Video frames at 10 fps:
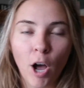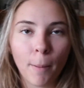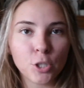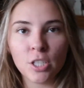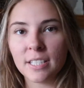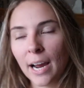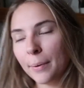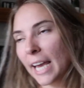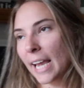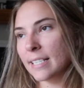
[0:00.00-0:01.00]
options
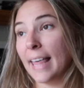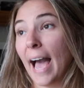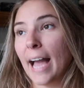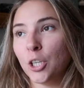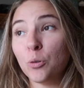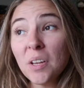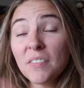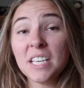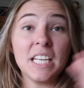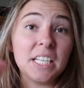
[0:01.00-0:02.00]
nowadays that you don't
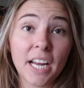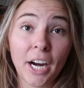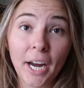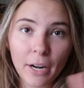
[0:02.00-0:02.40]
even need dairy.